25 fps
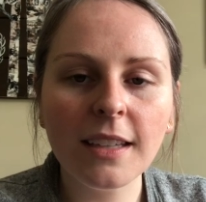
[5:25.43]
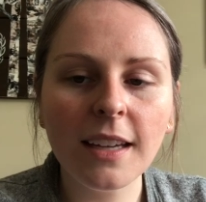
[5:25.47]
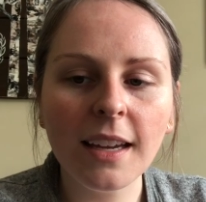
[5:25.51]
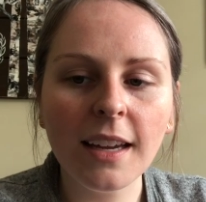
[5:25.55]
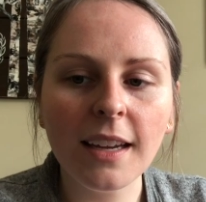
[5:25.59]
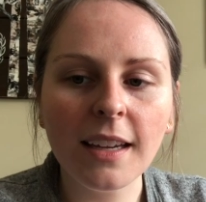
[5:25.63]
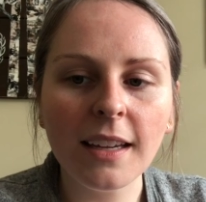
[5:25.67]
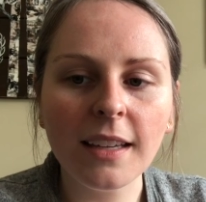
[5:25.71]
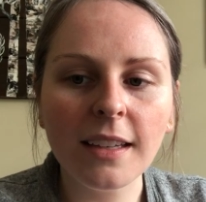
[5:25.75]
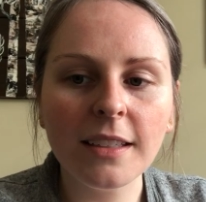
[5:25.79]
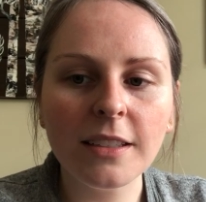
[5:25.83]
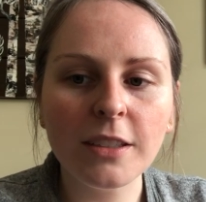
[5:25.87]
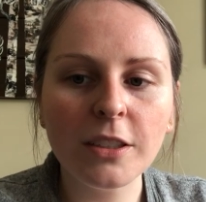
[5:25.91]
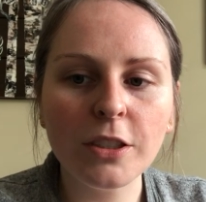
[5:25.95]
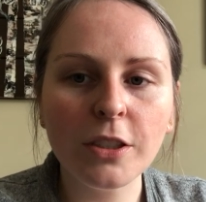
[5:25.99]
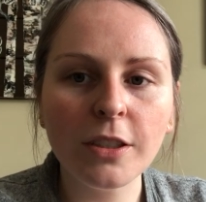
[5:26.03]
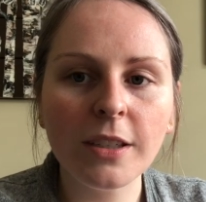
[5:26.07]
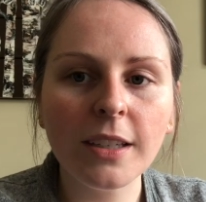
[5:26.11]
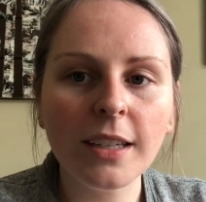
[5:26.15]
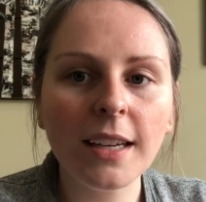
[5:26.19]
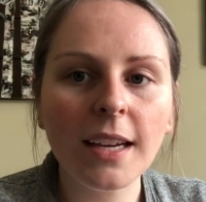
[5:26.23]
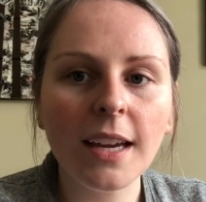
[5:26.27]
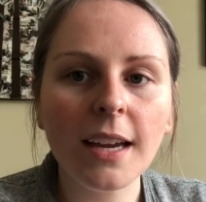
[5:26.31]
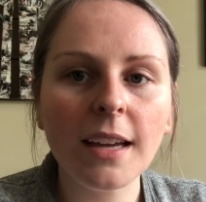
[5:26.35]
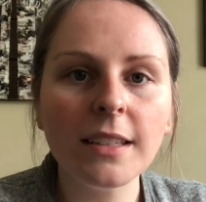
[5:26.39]
and you
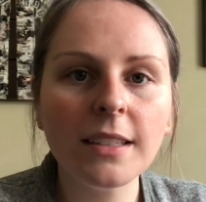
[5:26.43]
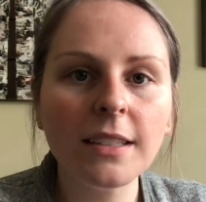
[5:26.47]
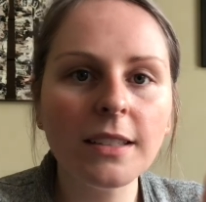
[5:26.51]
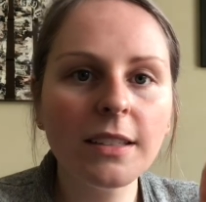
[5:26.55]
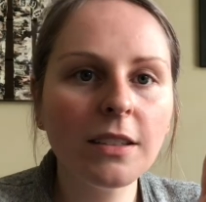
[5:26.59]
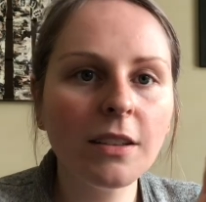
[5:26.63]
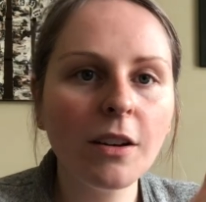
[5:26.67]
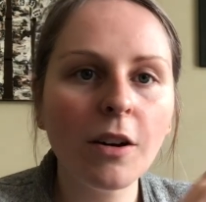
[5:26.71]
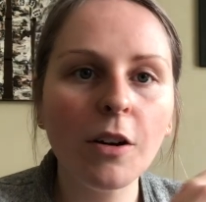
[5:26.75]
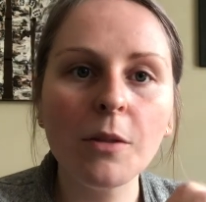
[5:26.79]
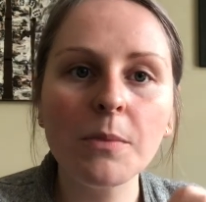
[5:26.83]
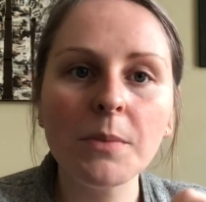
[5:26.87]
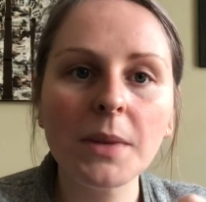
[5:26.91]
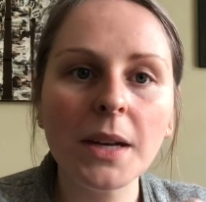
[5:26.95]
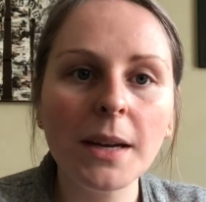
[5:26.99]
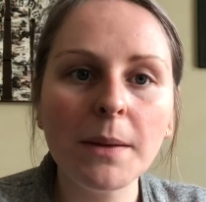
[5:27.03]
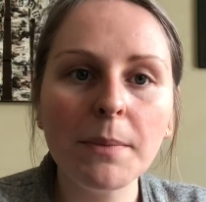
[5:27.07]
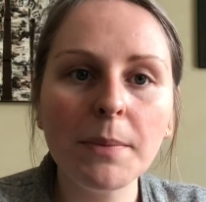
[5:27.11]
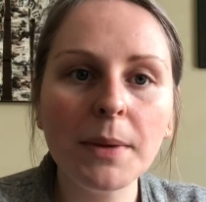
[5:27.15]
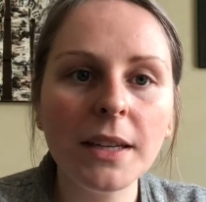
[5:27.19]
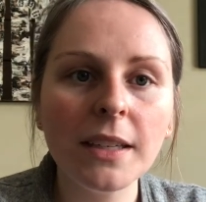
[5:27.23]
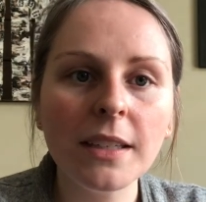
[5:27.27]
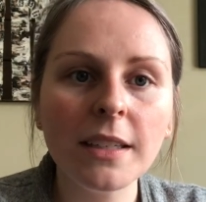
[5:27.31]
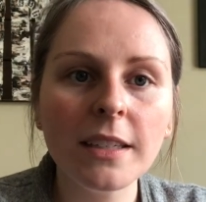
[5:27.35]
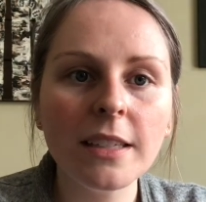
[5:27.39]
can get all my
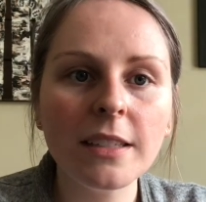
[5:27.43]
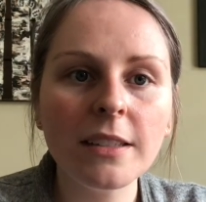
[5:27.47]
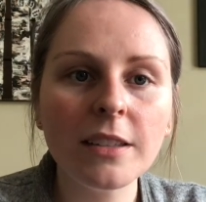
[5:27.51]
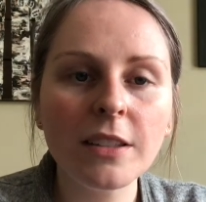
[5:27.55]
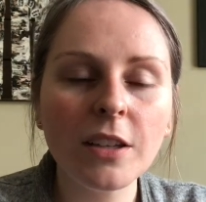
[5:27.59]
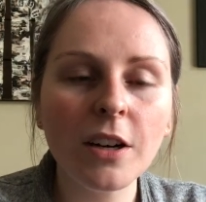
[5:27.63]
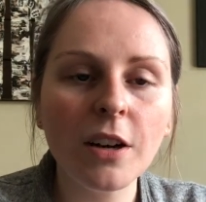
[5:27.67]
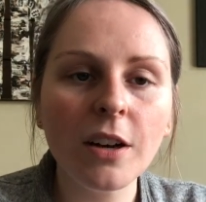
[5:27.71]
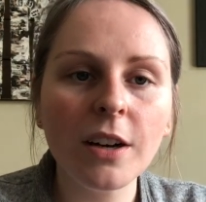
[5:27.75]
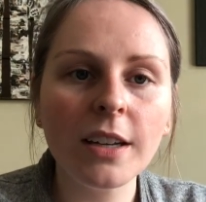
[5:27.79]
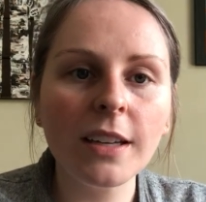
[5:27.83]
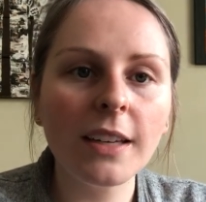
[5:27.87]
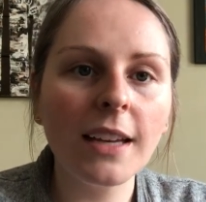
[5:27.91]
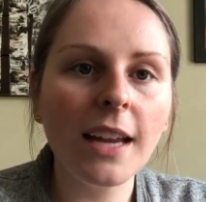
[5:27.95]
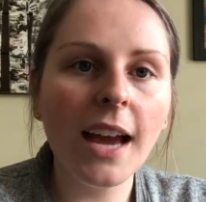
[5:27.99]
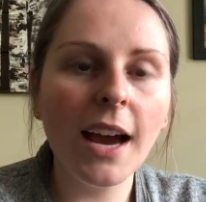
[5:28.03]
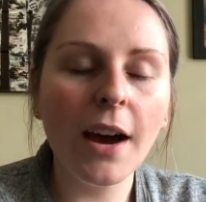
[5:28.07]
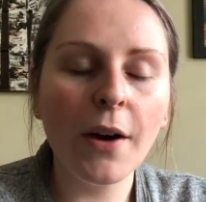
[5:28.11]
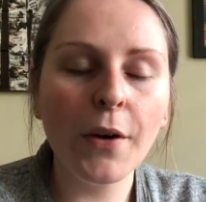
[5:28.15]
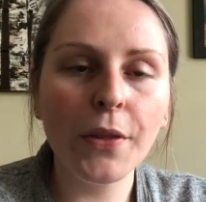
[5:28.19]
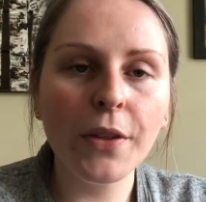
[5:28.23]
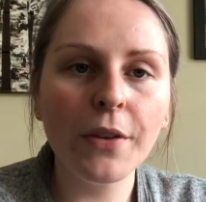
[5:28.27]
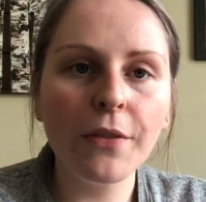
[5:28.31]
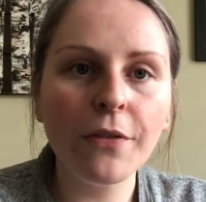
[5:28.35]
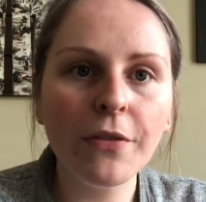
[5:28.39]
opinions on
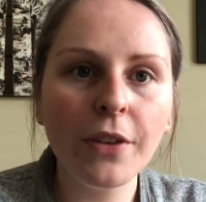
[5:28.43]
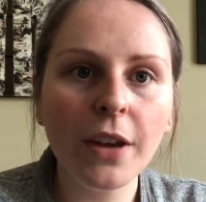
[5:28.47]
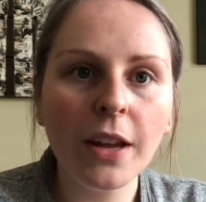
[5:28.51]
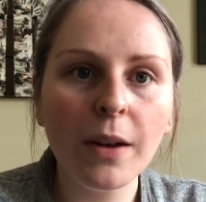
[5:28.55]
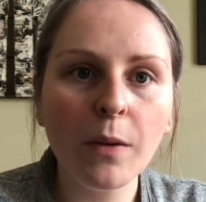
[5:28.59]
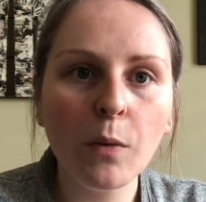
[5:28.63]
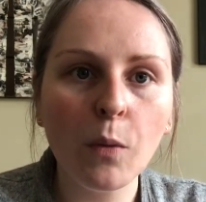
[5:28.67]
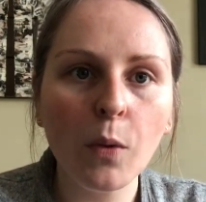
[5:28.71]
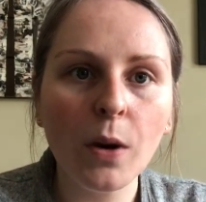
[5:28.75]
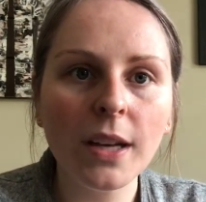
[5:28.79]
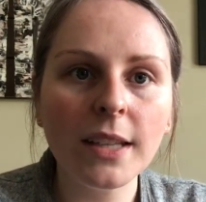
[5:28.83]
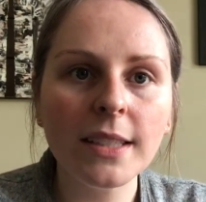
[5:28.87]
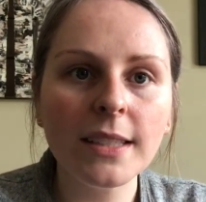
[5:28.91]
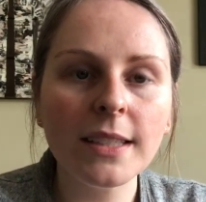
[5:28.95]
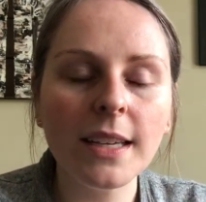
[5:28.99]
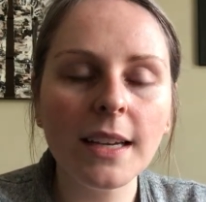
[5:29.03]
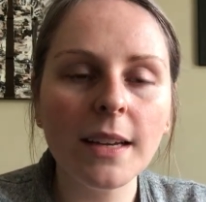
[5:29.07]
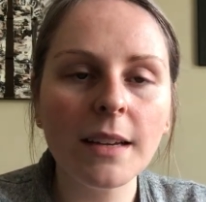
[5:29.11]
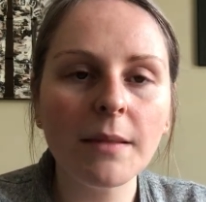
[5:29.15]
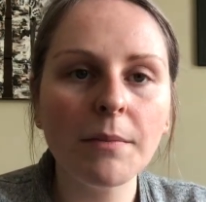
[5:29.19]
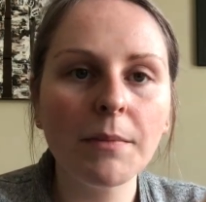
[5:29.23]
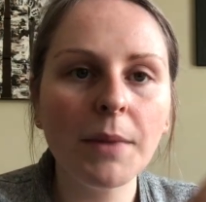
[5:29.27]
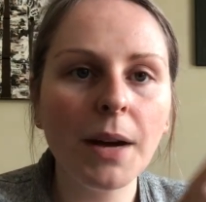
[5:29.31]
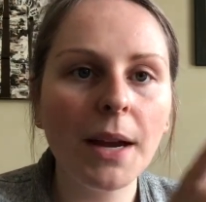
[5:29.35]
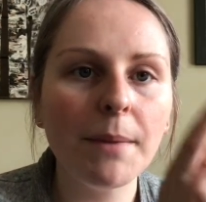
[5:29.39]
how the fit was
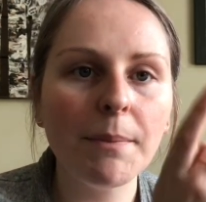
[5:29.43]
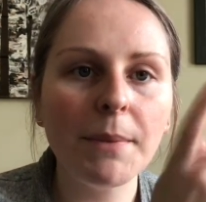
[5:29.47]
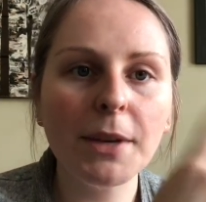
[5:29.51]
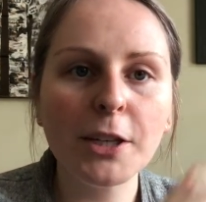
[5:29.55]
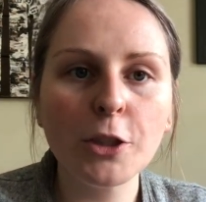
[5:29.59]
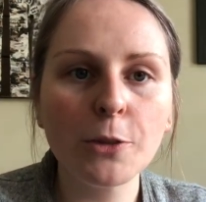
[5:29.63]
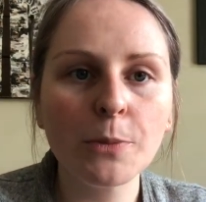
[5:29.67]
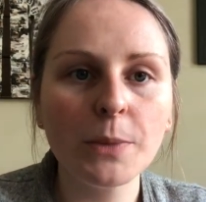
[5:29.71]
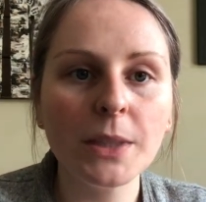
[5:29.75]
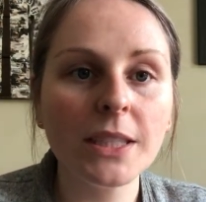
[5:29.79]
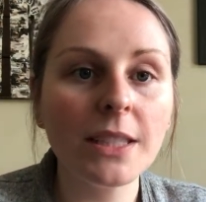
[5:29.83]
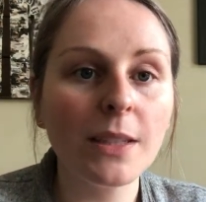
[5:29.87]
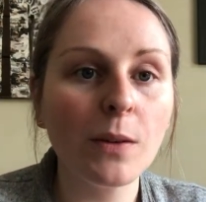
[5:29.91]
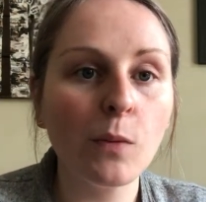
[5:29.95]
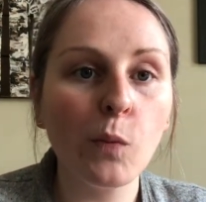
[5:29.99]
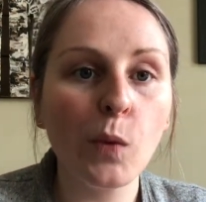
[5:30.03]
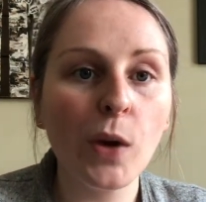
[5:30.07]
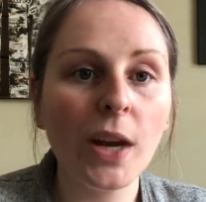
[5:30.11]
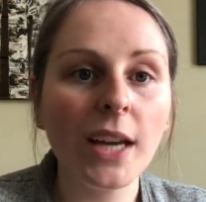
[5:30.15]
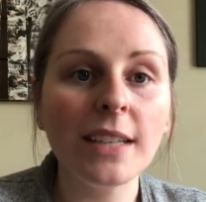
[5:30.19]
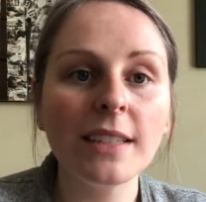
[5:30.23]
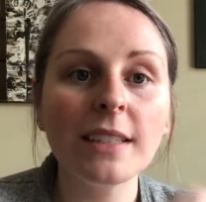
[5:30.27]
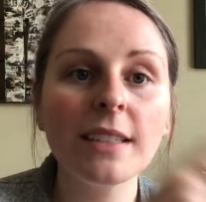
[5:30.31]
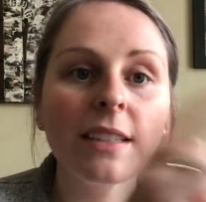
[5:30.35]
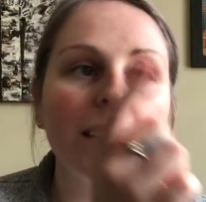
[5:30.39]
in my measurements and
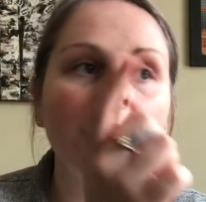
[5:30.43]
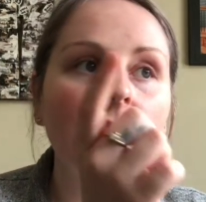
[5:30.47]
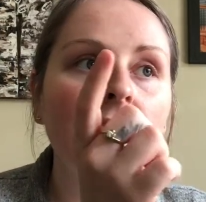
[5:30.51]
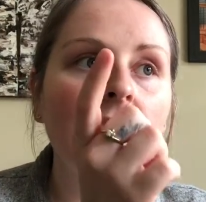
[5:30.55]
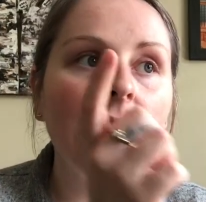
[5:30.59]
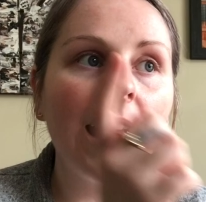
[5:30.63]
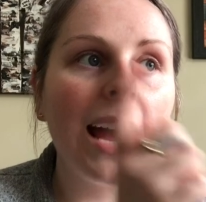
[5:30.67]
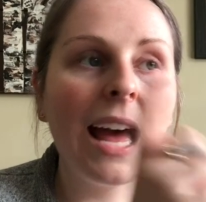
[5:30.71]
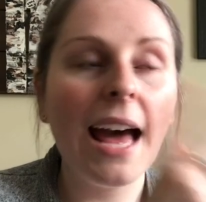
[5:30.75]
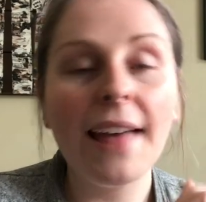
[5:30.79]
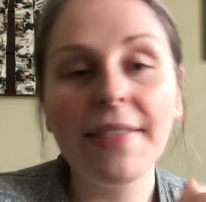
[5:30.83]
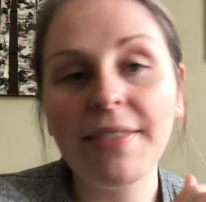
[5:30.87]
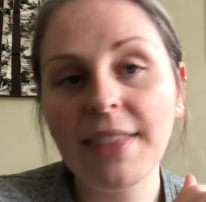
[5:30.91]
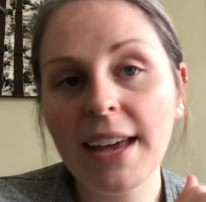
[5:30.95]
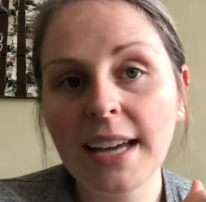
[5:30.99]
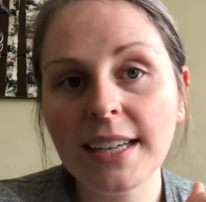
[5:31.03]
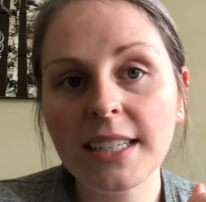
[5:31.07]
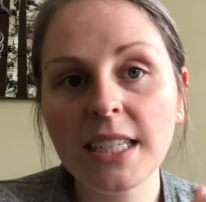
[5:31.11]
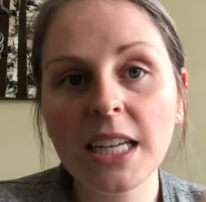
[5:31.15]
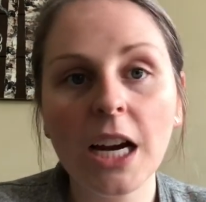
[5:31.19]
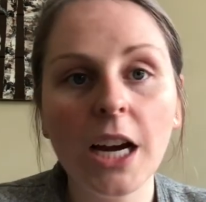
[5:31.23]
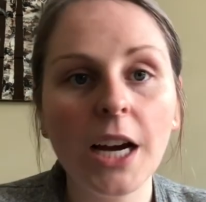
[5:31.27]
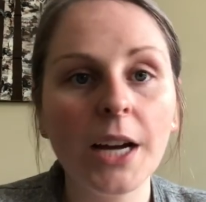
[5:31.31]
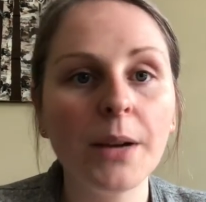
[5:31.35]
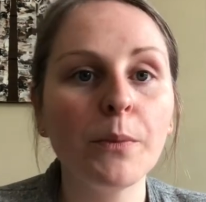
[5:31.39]
weight at that
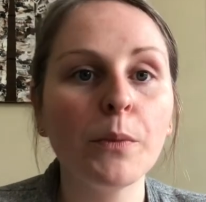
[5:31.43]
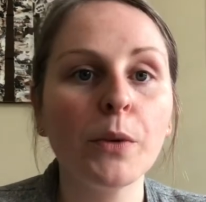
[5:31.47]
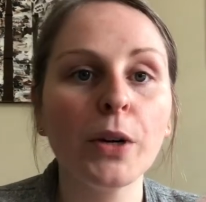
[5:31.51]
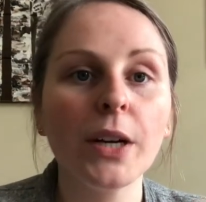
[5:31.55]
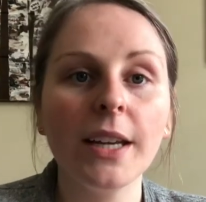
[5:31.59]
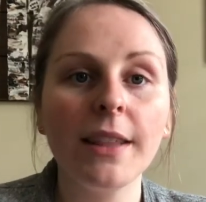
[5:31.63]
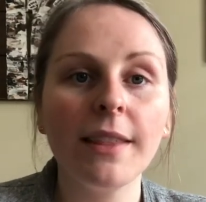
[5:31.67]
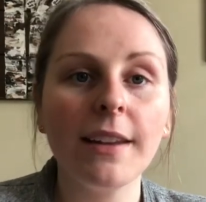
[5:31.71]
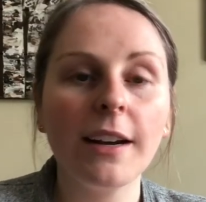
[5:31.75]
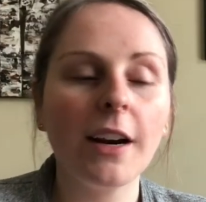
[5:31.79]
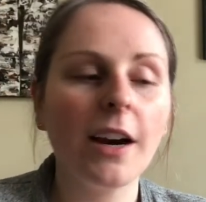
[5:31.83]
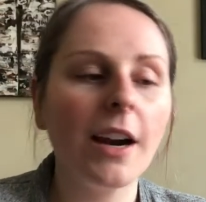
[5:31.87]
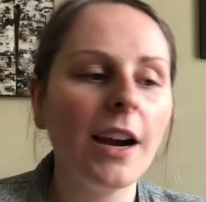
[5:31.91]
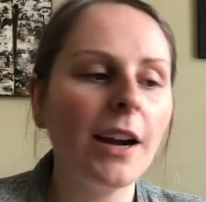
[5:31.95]
time were in there.